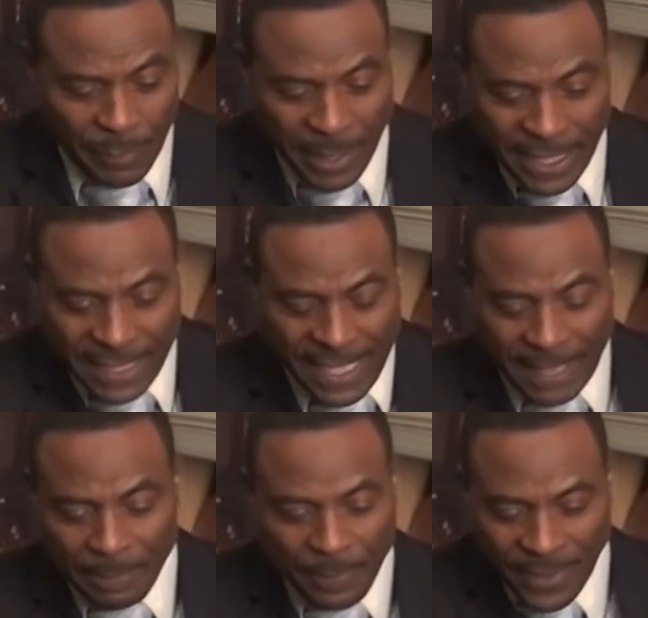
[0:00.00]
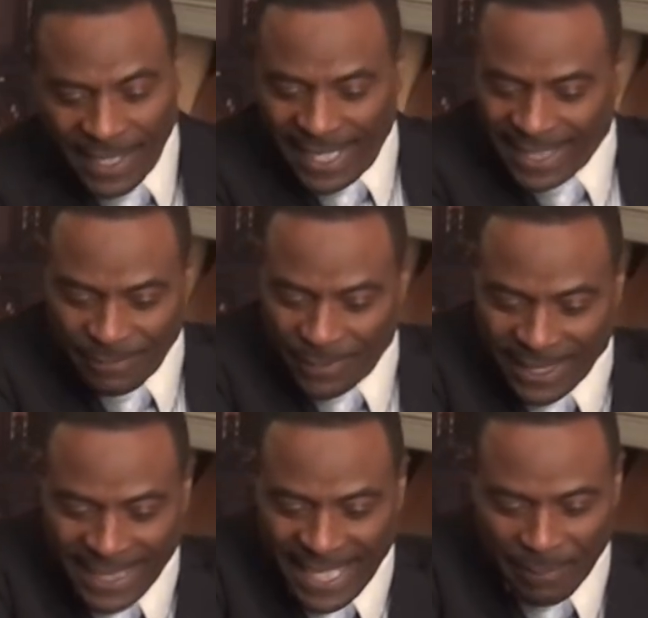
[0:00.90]
because I
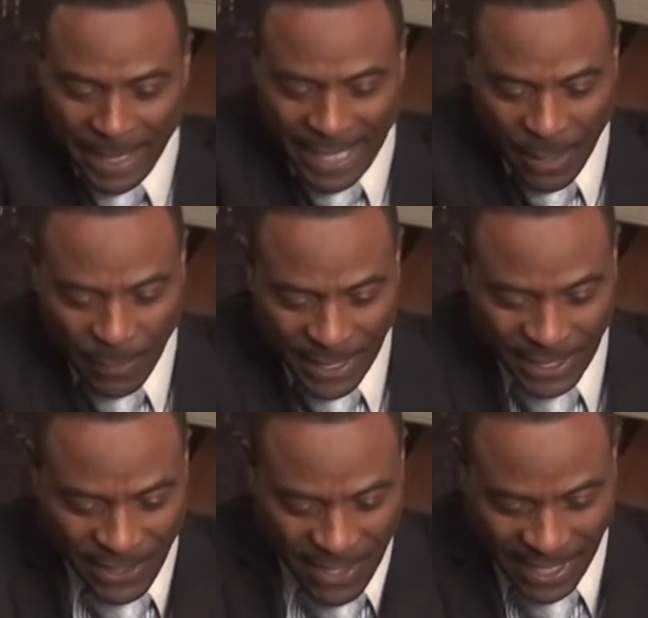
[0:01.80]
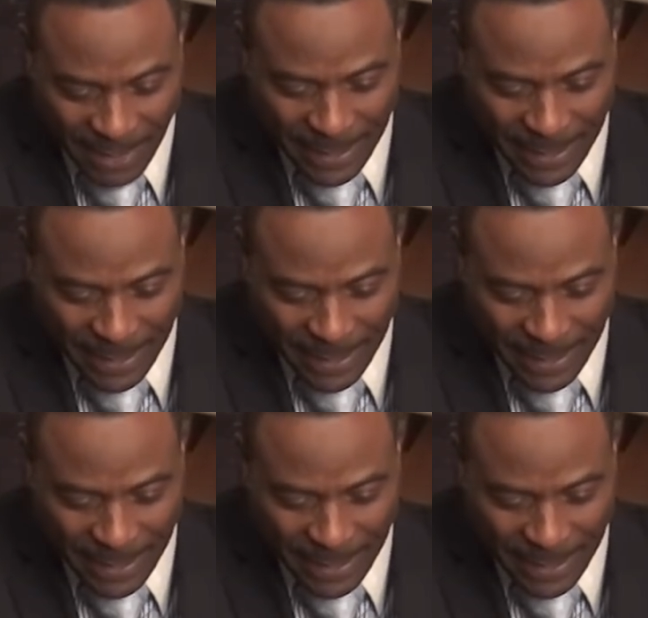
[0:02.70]
really can't make out what he's talking about.